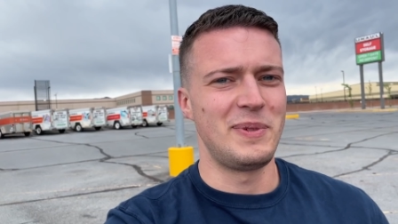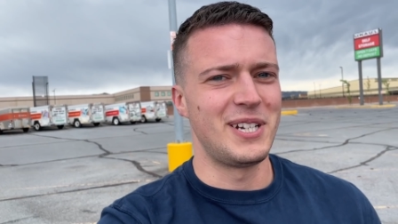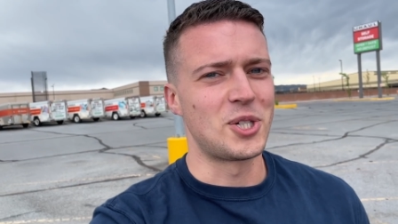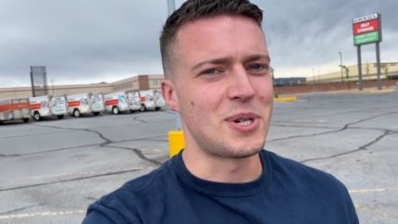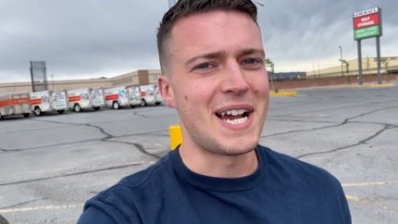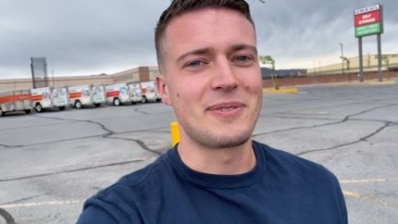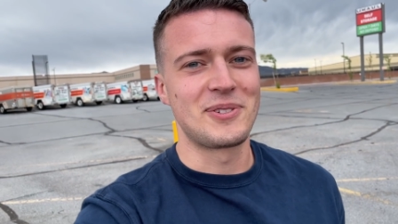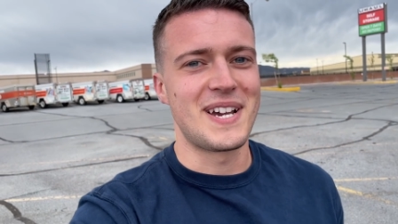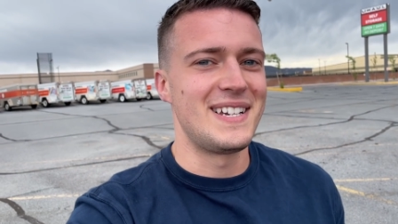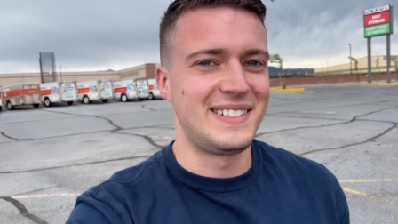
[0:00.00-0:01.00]
be to track
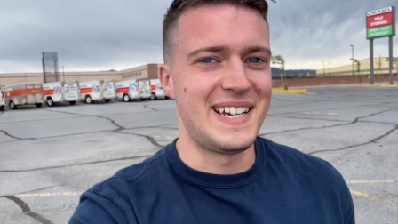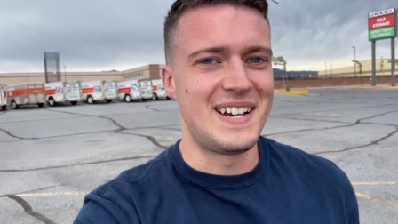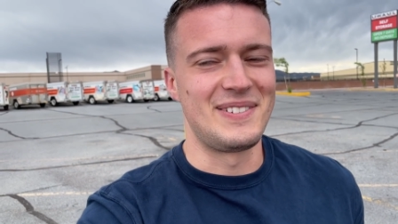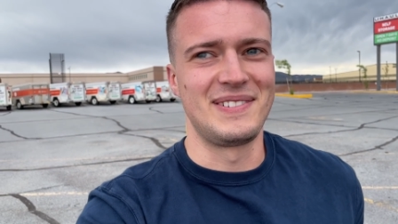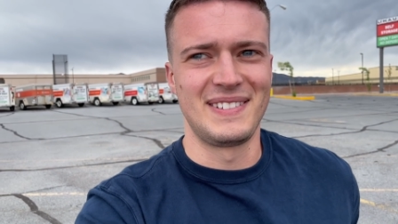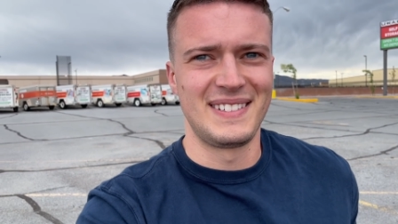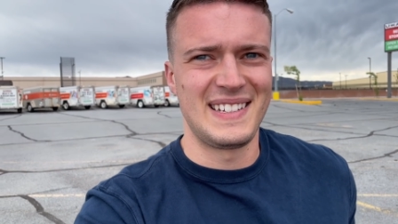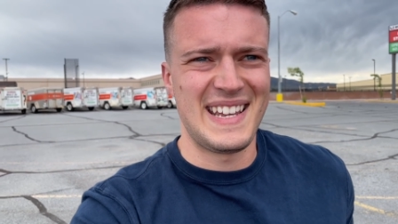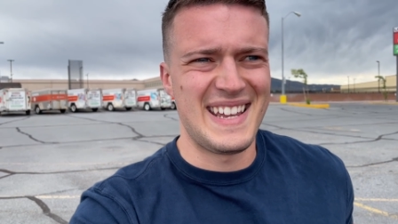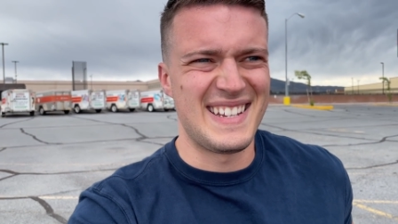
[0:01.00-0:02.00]
those guys down
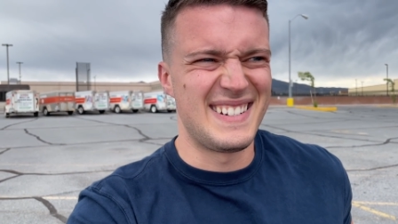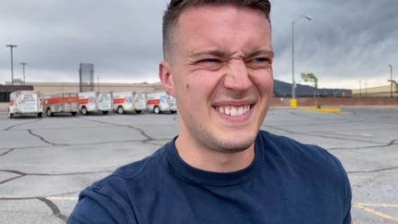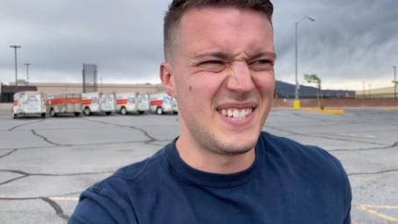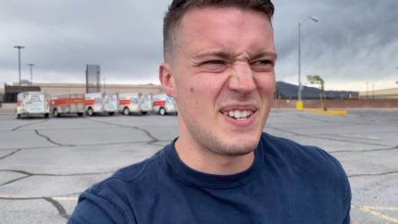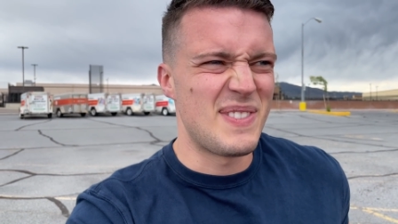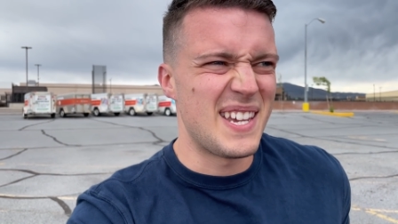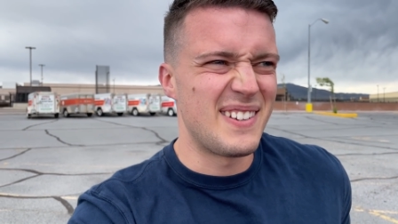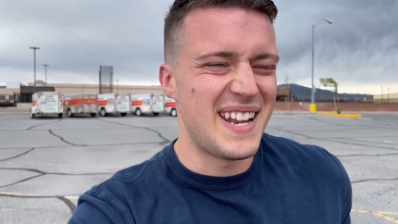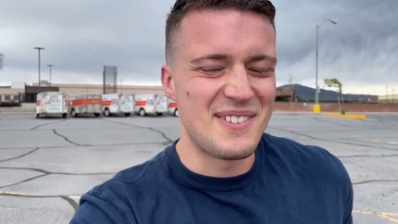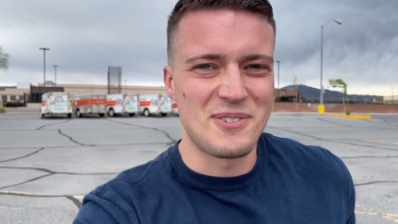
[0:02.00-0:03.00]
and see if they
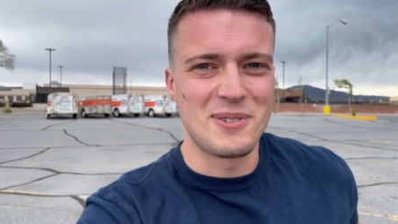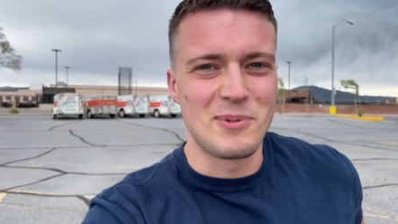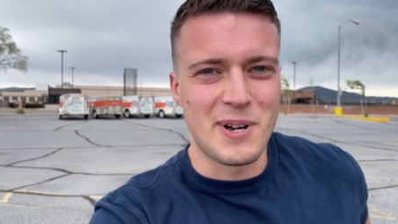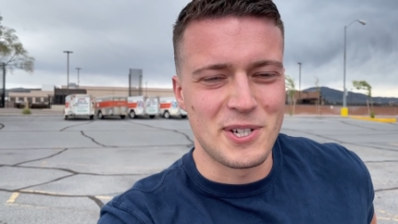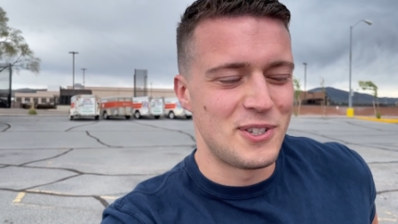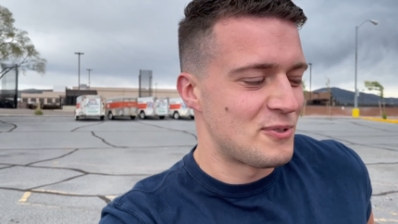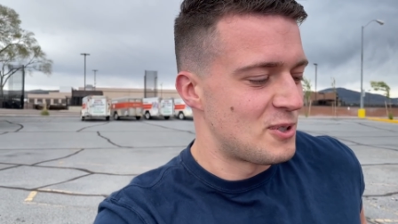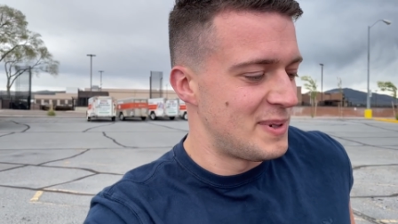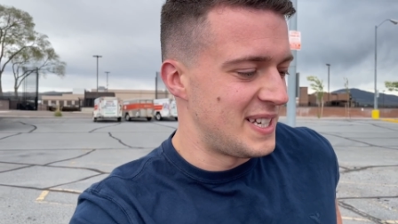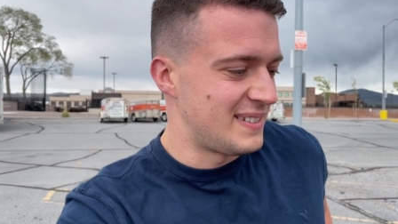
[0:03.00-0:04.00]
could answer some questions
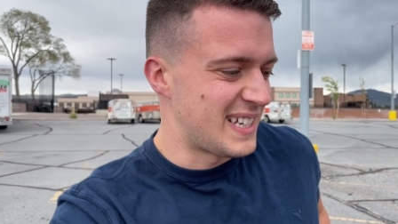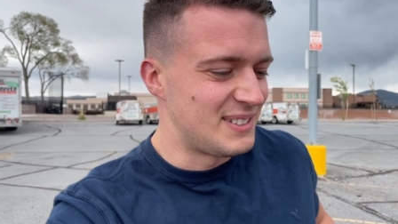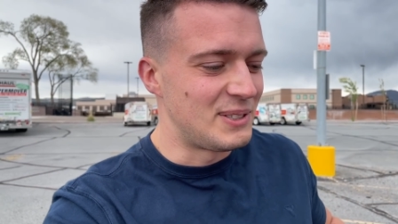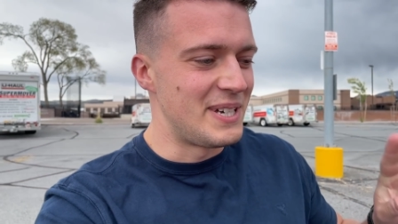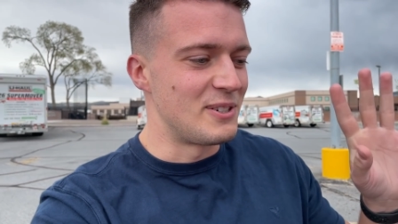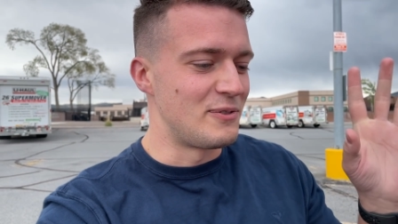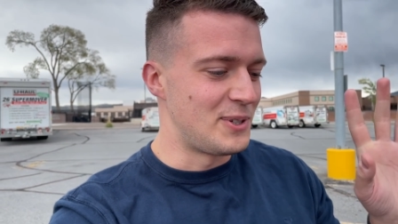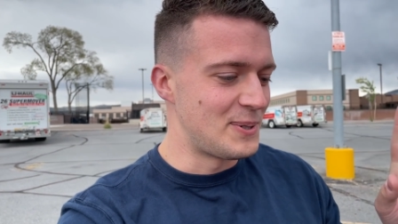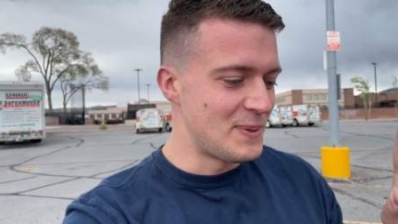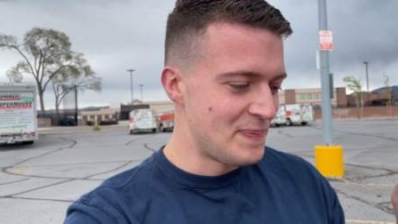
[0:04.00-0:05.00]
for me, like a little
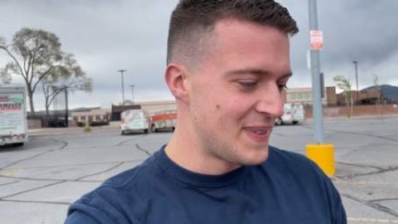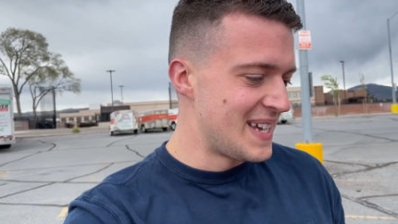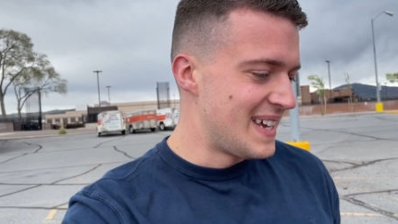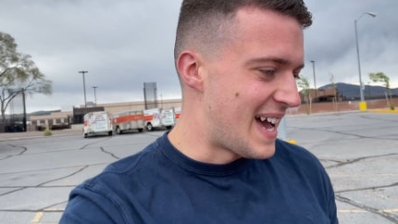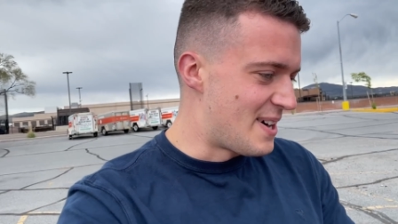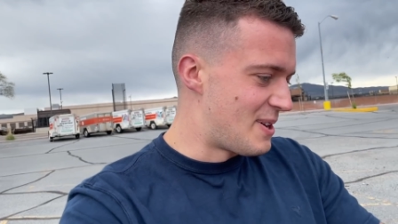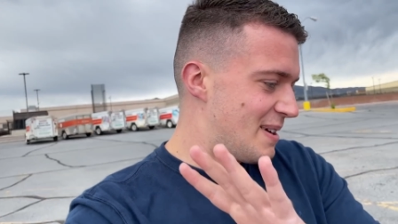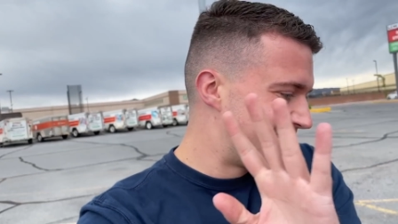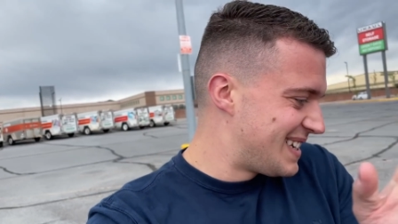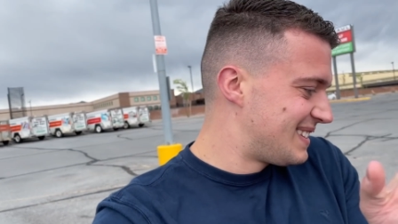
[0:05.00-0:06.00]
interview. I don't know.
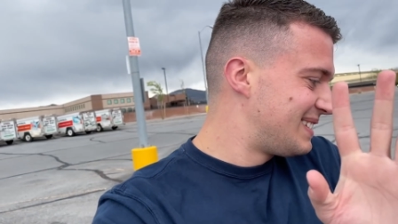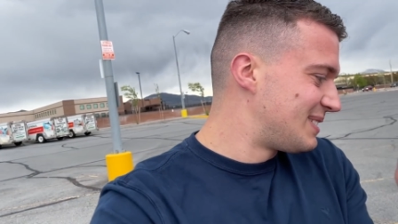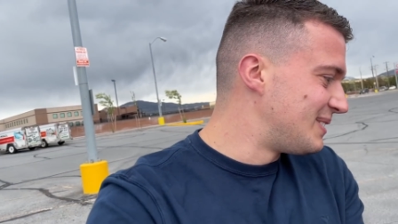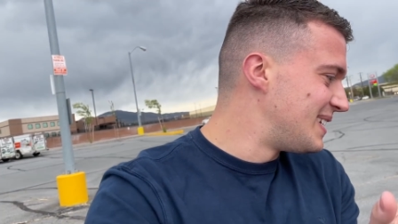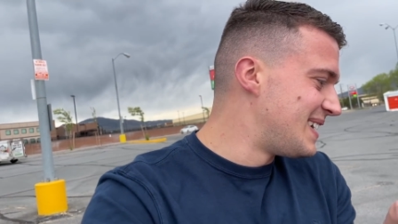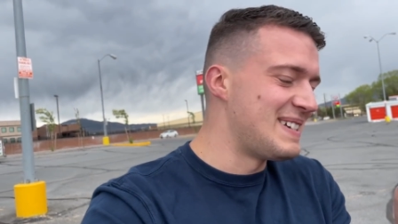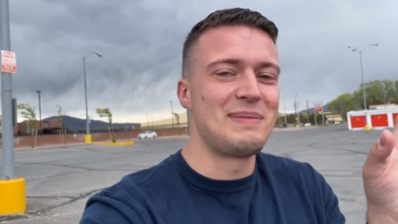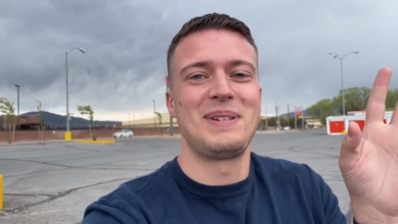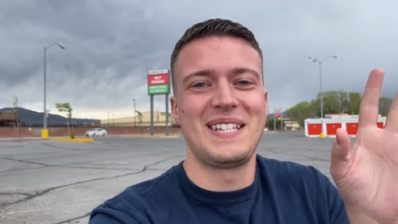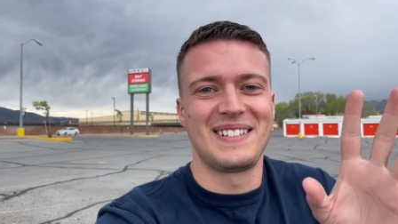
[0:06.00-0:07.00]
I'm getting a little...
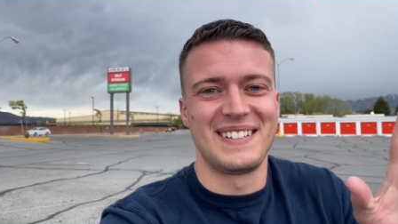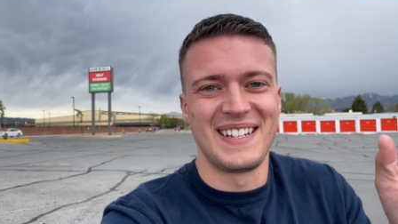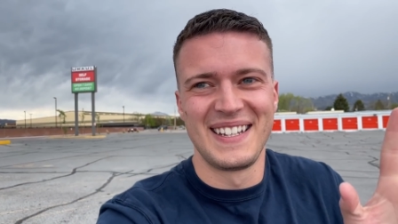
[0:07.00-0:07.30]
I'm getting...